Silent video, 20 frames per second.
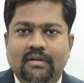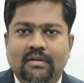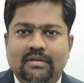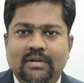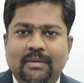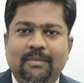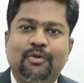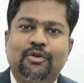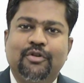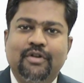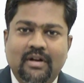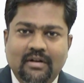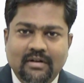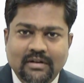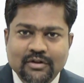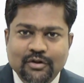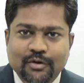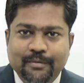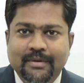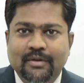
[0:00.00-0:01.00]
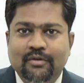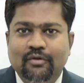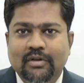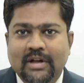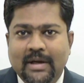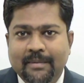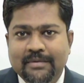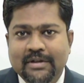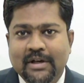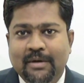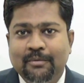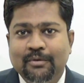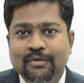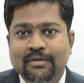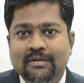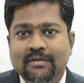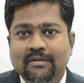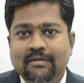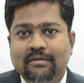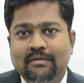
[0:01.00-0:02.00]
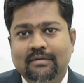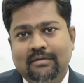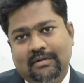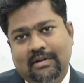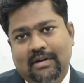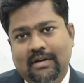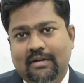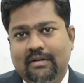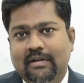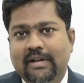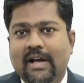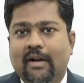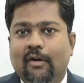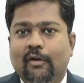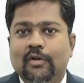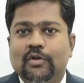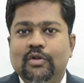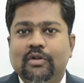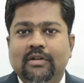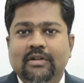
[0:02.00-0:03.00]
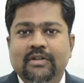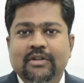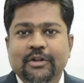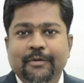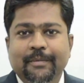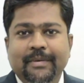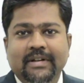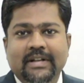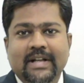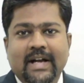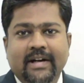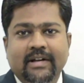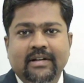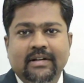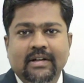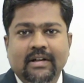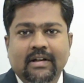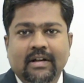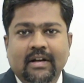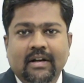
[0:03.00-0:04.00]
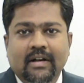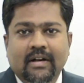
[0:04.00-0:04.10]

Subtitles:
Suppose you are consuming gulab jamun, they are also consuming that.